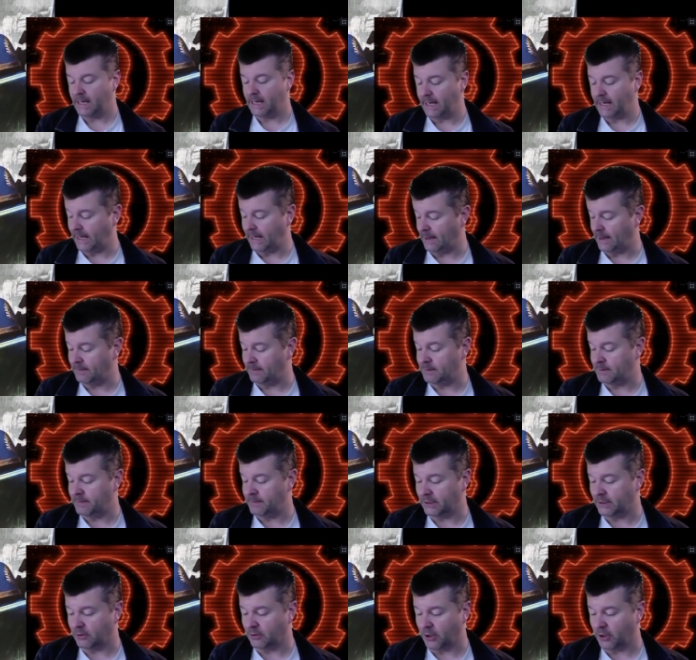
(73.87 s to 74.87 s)
Um, the
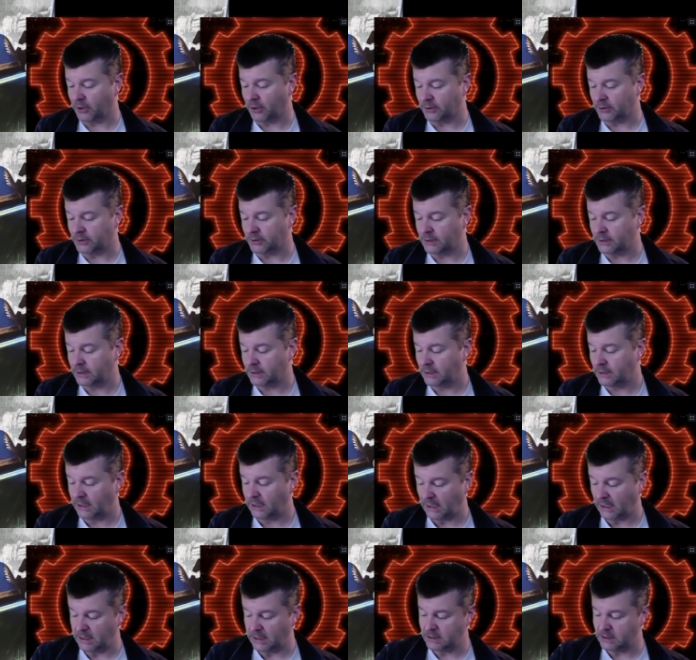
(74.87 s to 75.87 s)
middle ground
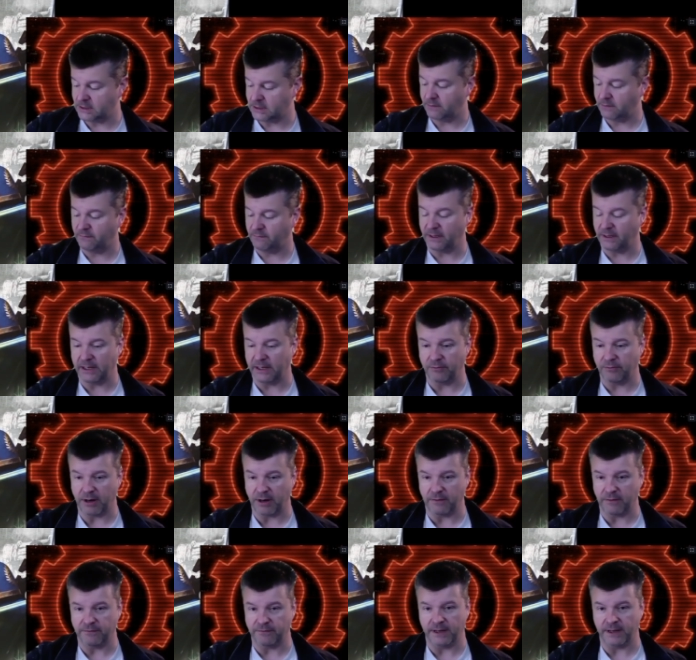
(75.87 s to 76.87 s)
is fairly rare
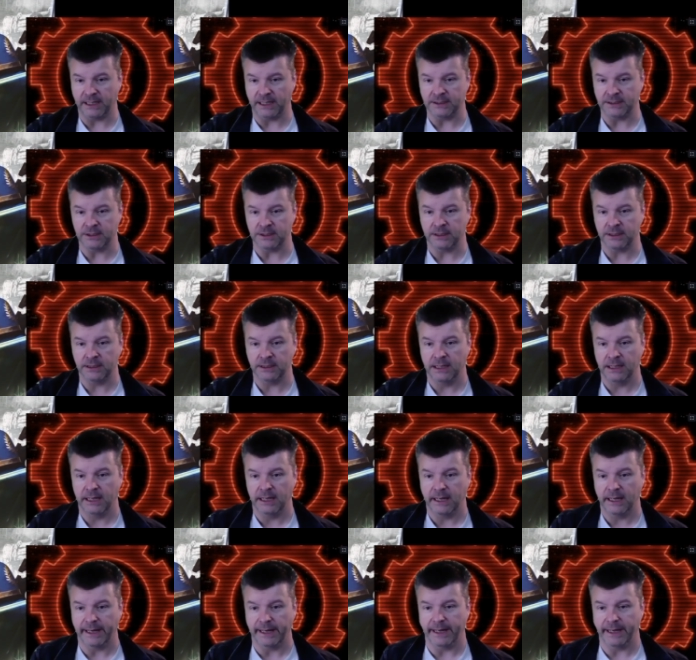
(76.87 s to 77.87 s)
to find,
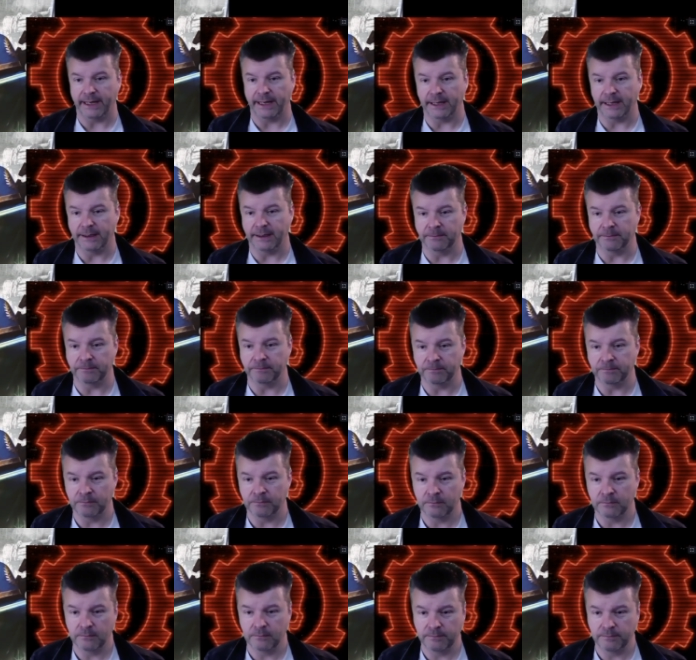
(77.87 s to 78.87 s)
um,
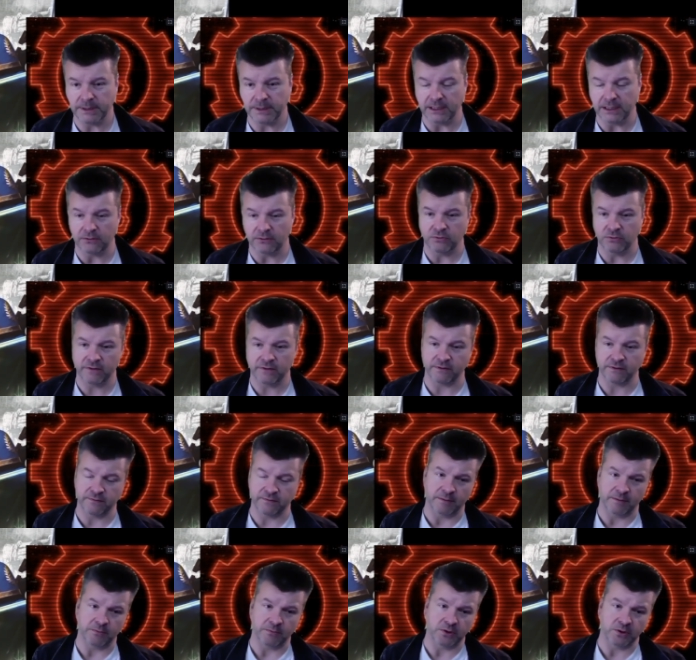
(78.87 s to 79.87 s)
be it raving
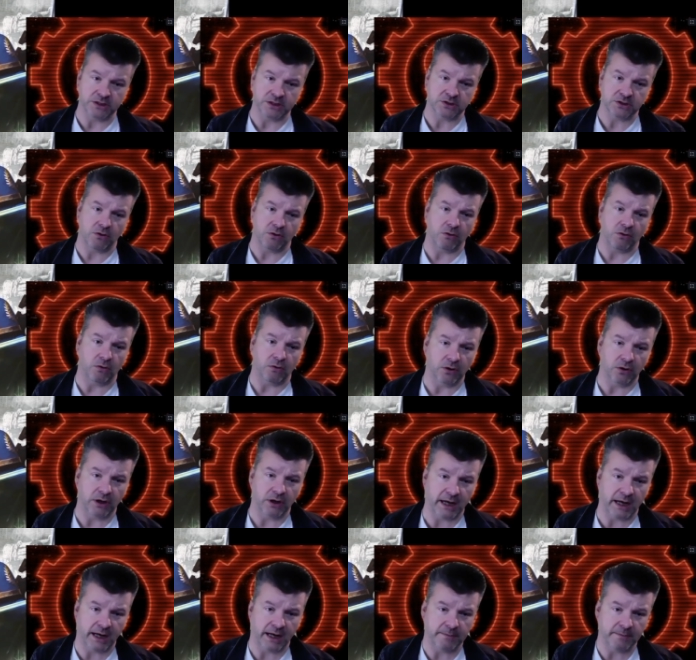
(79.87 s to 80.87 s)
fanboys or
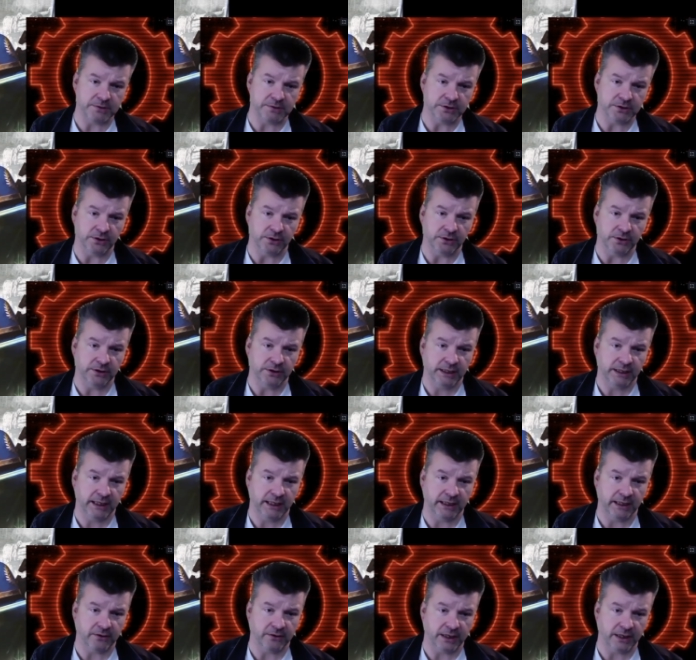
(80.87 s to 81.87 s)
absolute
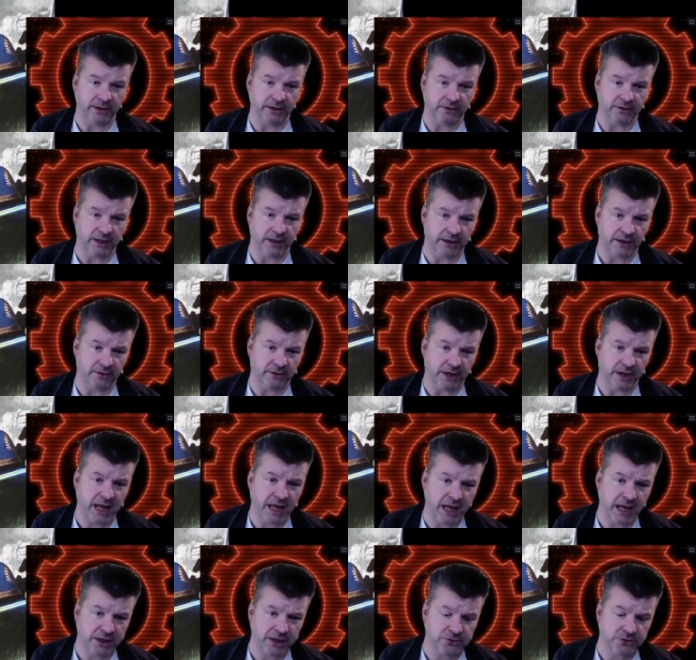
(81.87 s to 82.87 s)
hater, hater, hater,
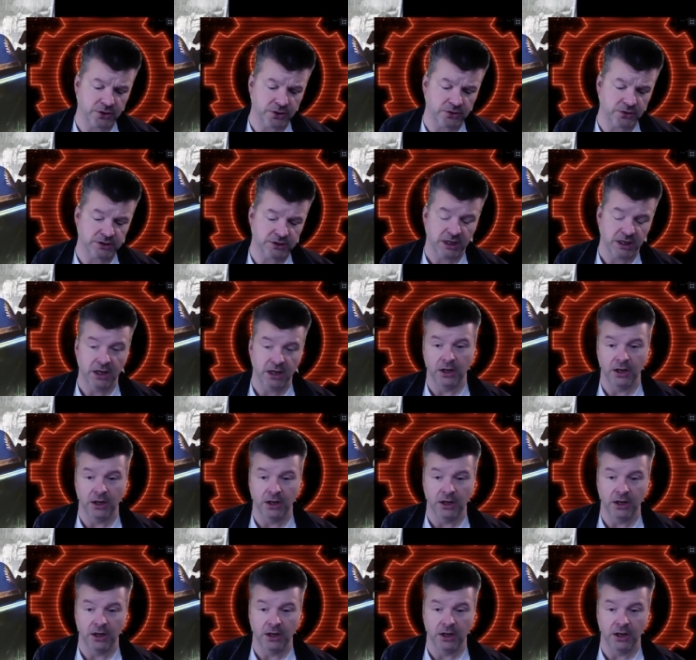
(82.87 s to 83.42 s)
haters.